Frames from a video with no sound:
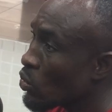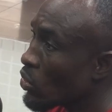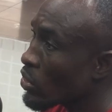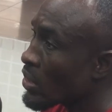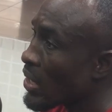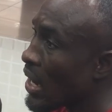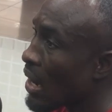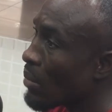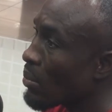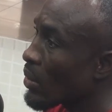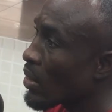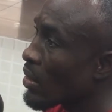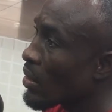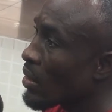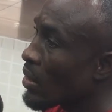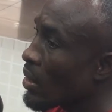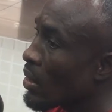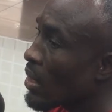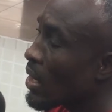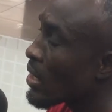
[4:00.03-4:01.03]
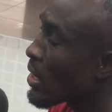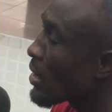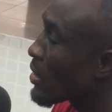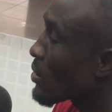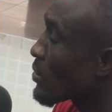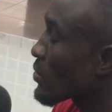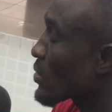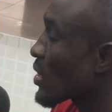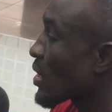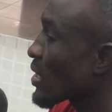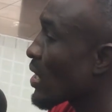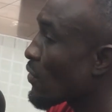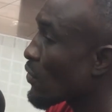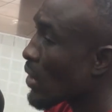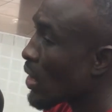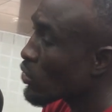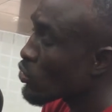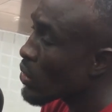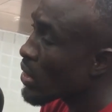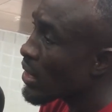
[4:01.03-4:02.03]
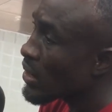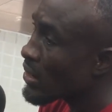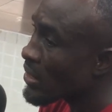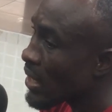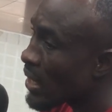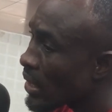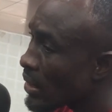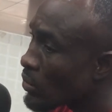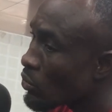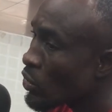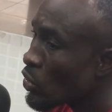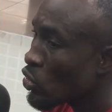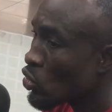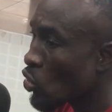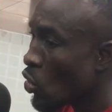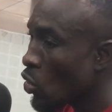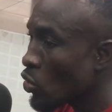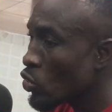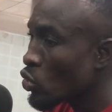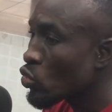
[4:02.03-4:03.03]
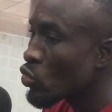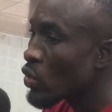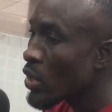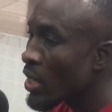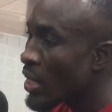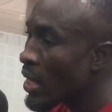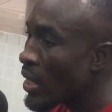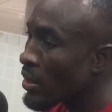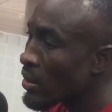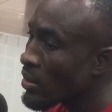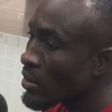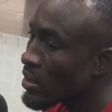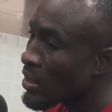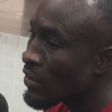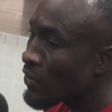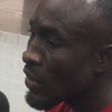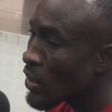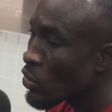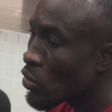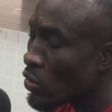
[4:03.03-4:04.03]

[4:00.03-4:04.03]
World Cup. And then South Africa 2010, we saw Sule and Steven.